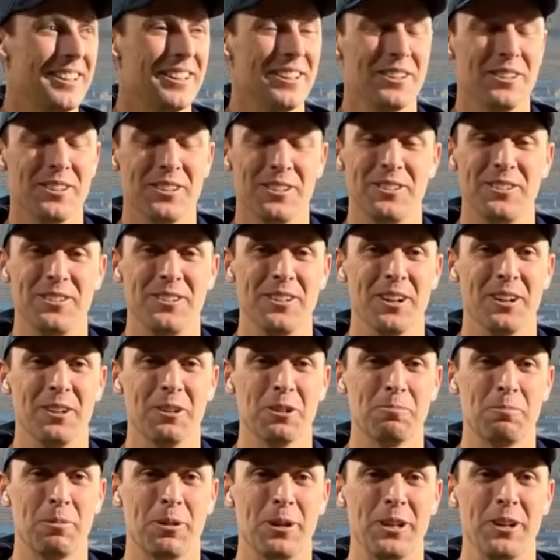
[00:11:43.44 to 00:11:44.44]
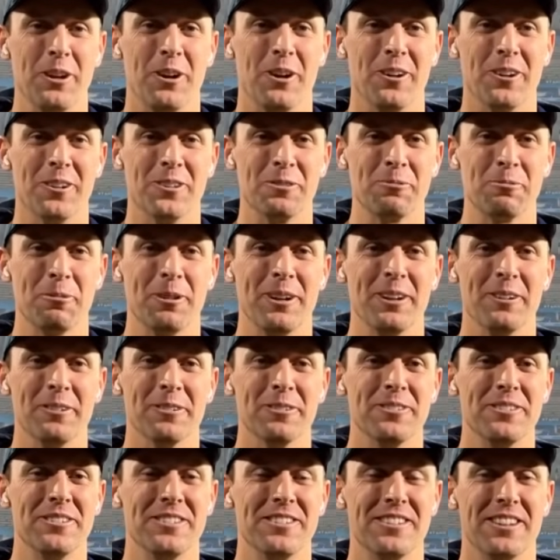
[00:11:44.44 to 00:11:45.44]
yeah, they looked pretty hot as
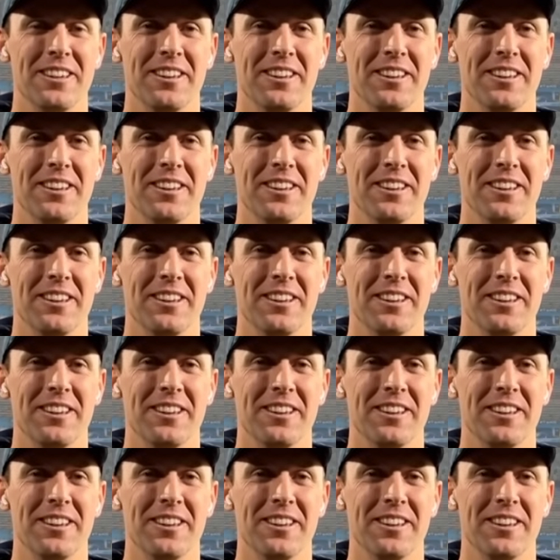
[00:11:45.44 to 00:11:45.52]
well.